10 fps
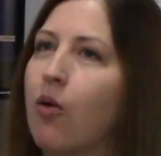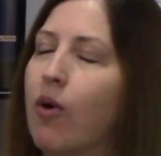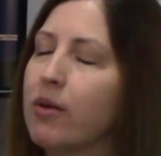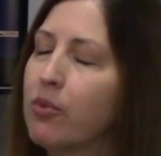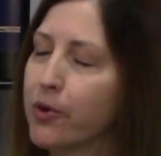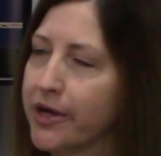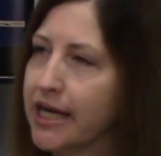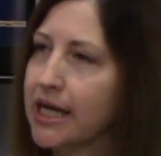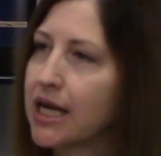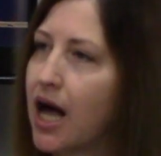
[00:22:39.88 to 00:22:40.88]
one
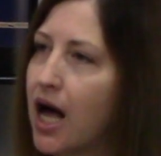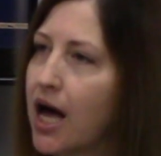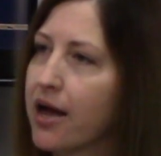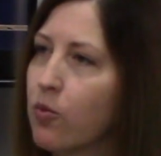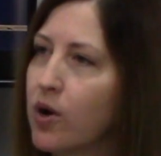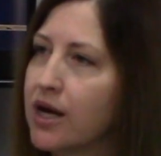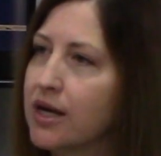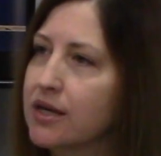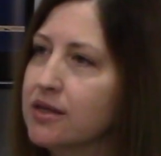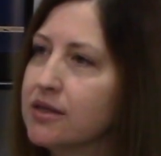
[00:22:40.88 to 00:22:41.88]
morning I
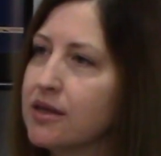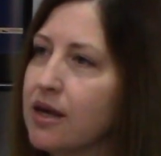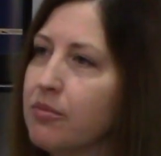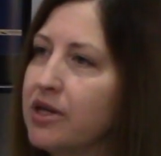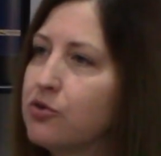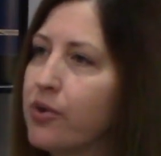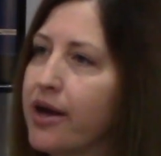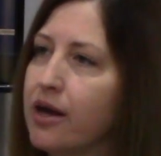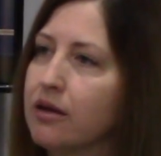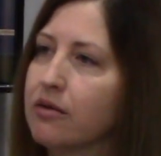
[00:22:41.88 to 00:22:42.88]
was in
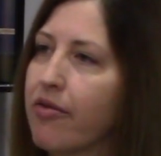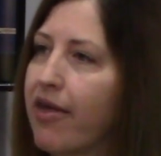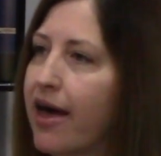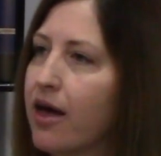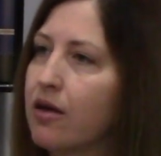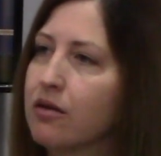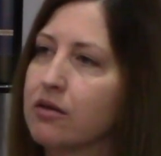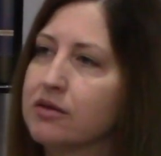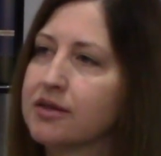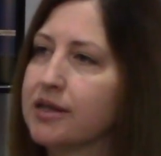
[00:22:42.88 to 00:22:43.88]
between that
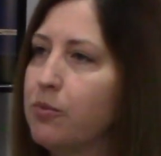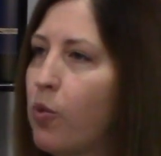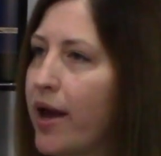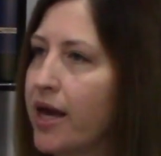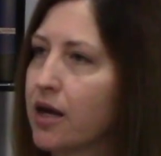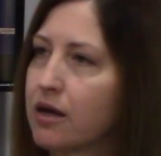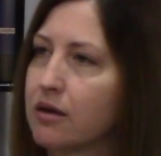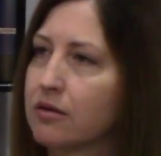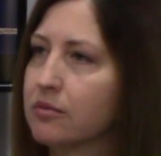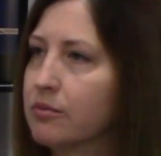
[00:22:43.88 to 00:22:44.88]
sleep wake
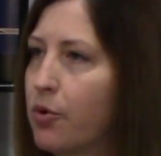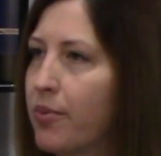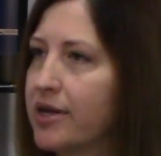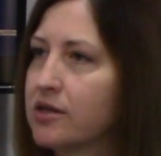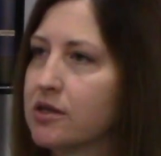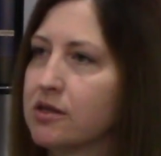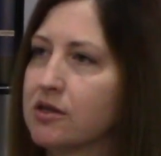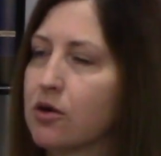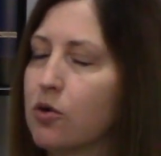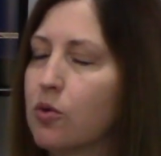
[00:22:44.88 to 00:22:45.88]
moment.
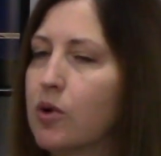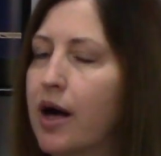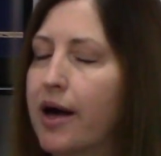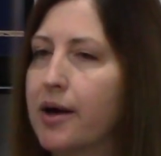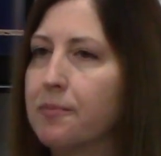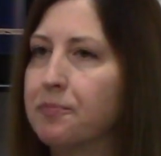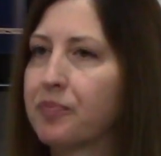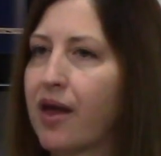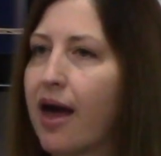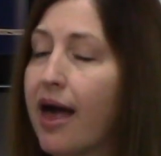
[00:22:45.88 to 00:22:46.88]
So, um,
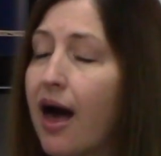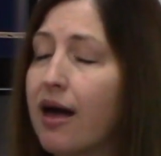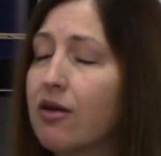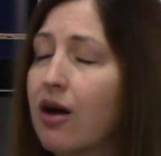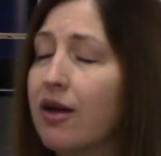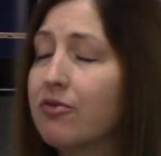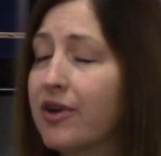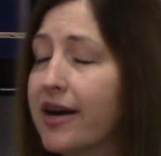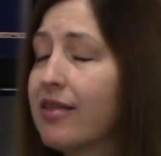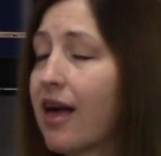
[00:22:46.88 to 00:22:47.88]
I, I, I
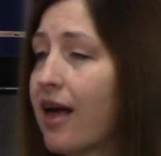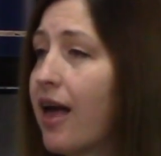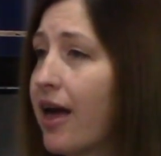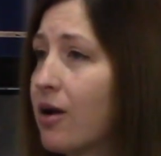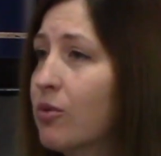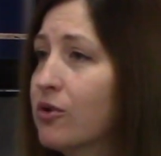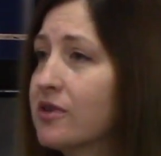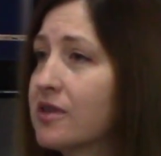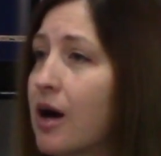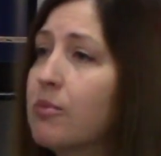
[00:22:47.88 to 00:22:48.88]
find that
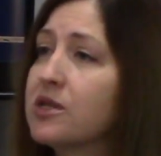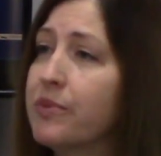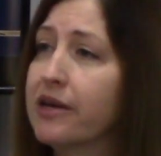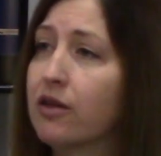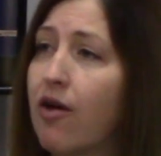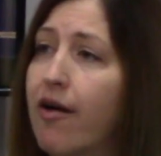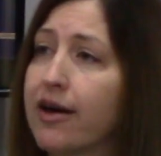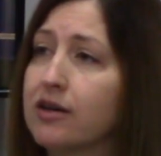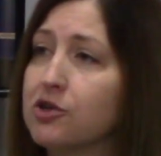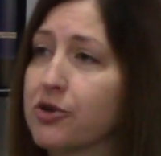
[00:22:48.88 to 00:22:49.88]
animals come to me a
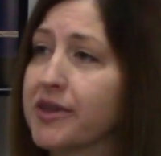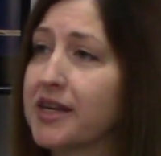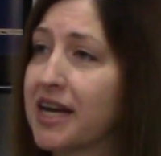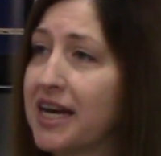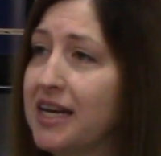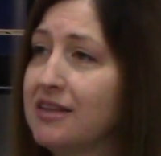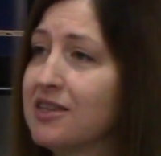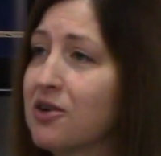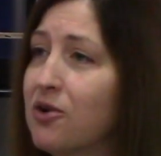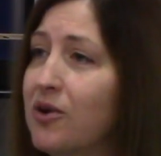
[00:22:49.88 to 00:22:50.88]
lot during the night.
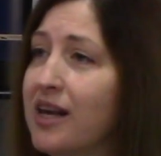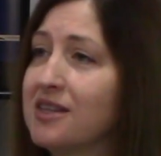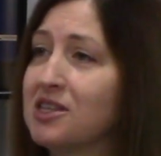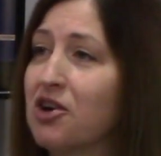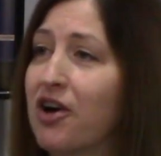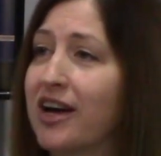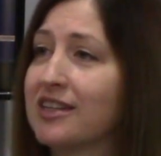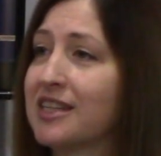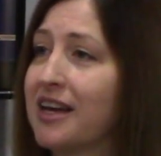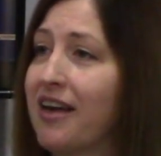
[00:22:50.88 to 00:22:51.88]
So, it's
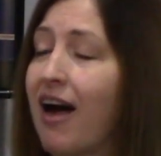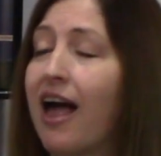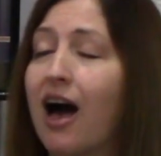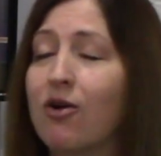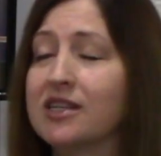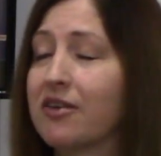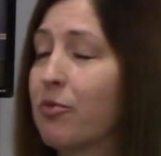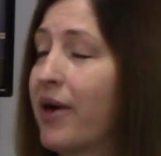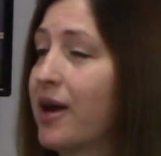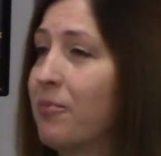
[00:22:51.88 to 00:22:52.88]
not I always have
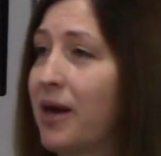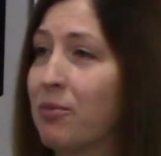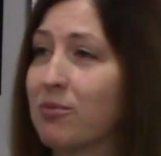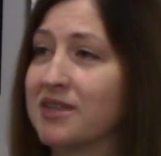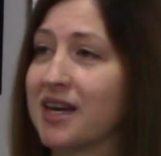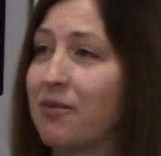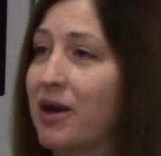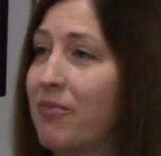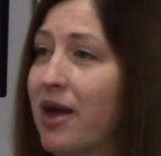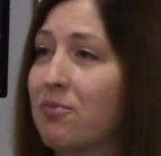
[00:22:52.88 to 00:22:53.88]
a pen and paper beside
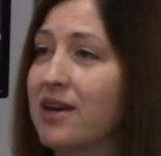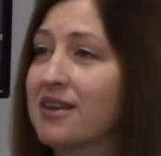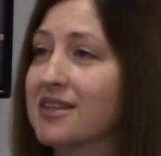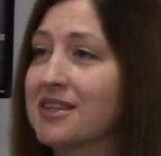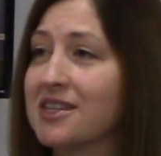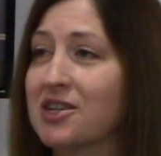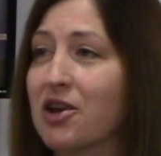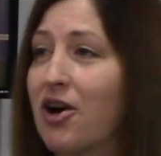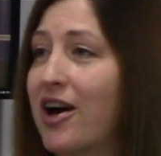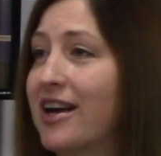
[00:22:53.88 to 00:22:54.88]
my bed because it's
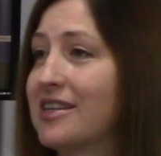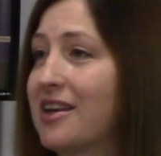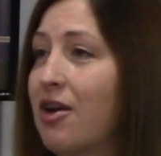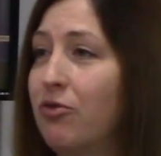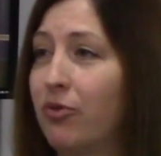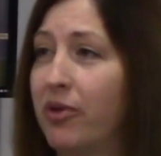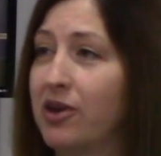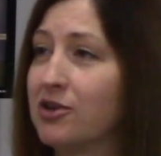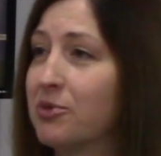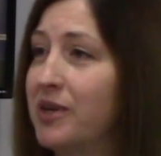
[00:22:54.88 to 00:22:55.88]
not
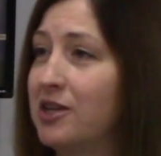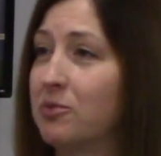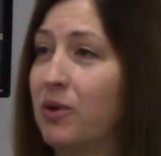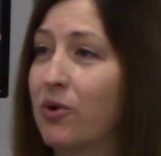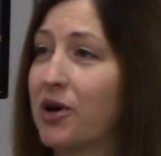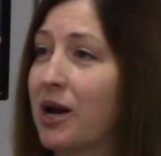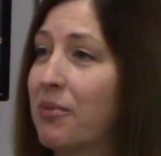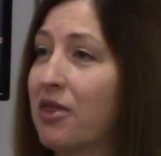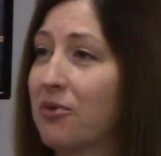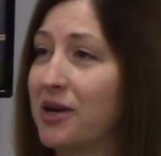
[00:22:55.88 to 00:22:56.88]
unfamiliar to me to be woken up
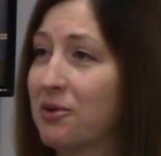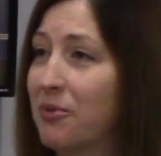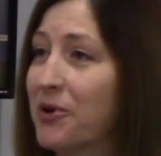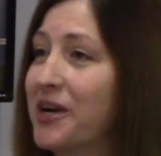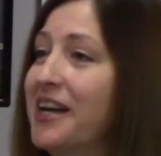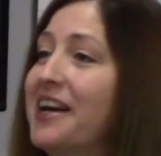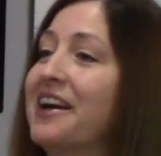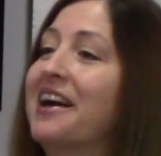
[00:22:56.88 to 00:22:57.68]
at three in the morning